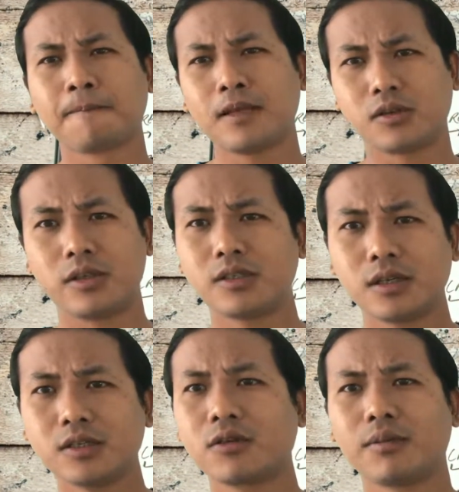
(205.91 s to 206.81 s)
So
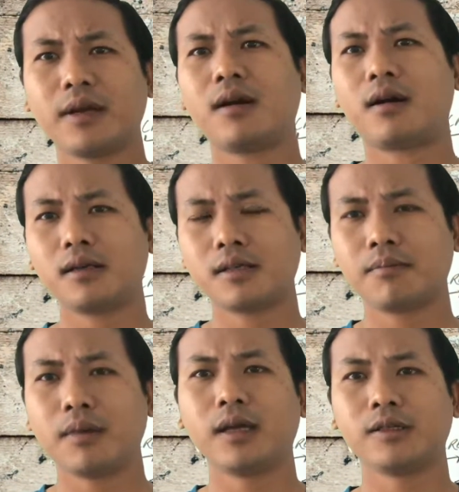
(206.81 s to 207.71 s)
it's going to be hard,
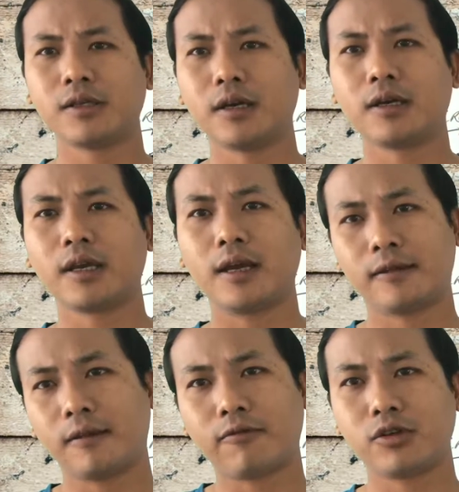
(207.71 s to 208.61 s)
but yeah,
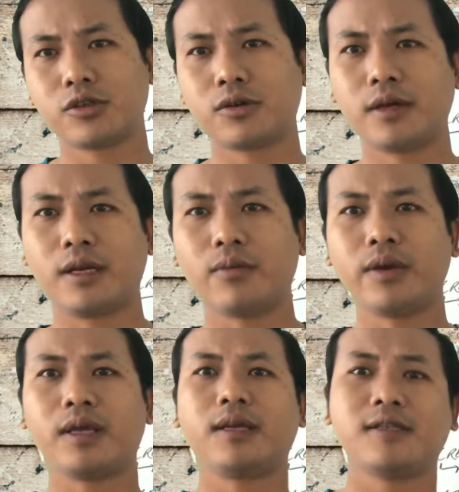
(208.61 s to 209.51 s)
for sure in a
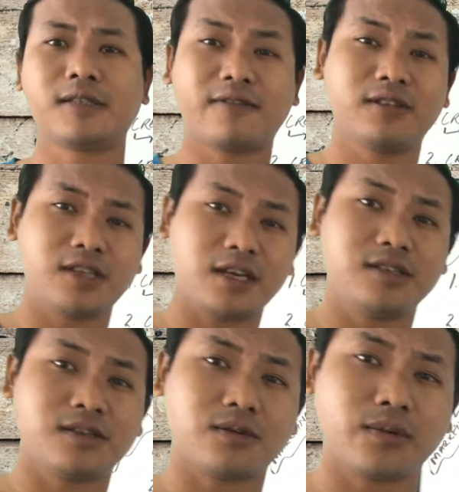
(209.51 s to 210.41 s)
week, in 7
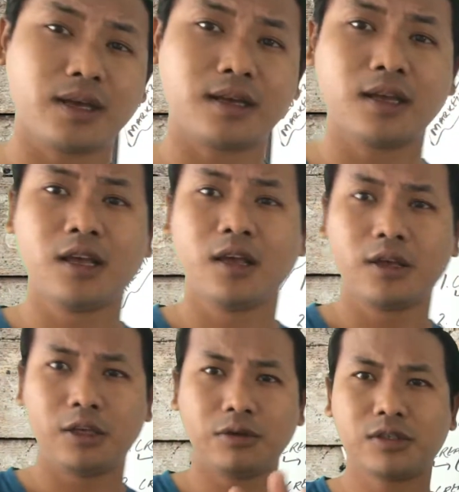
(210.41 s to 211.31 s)
days, in a week,
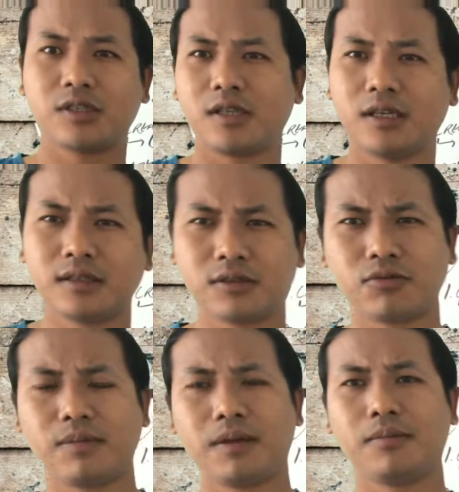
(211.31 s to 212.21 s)
you just need to
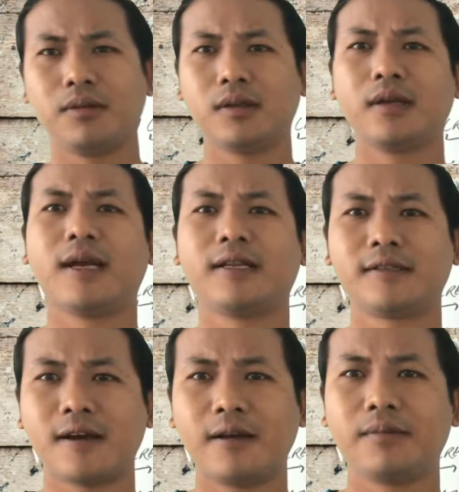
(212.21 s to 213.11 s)
3 people at a
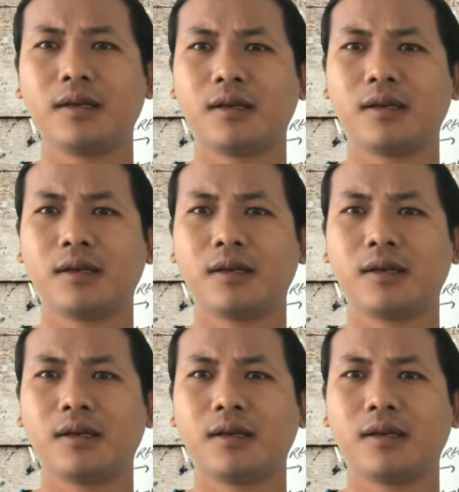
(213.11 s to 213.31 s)
time.